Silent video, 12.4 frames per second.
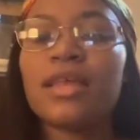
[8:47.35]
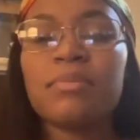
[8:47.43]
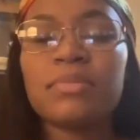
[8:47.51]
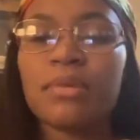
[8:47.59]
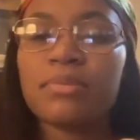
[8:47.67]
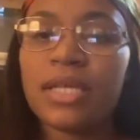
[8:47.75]

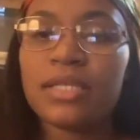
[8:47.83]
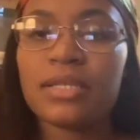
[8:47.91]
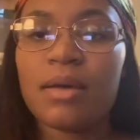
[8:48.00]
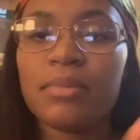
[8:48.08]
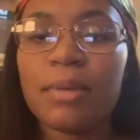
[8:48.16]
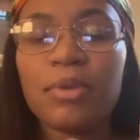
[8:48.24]
thumbs up say
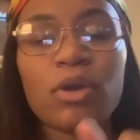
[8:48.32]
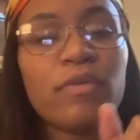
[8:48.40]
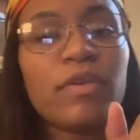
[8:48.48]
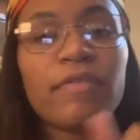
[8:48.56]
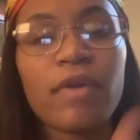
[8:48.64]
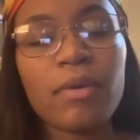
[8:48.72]
something let me know
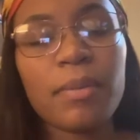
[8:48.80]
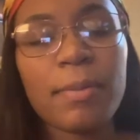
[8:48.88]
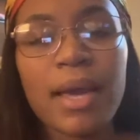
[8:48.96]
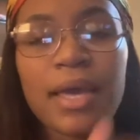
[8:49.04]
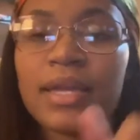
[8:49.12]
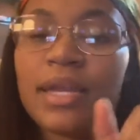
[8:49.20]
you really fuck with me
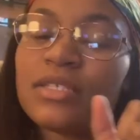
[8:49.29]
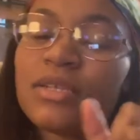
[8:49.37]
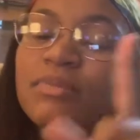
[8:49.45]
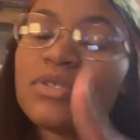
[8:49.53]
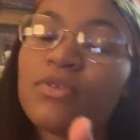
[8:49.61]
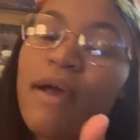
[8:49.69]
by hitting that
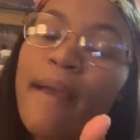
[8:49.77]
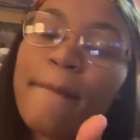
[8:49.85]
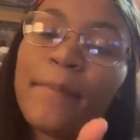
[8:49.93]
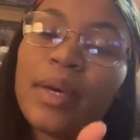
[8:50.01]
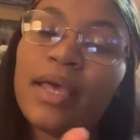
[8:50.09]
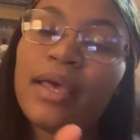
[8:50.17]

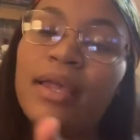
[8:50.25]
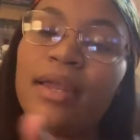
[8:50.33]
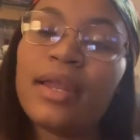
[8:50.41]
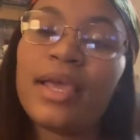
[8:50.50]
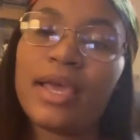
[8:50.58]
subscribe button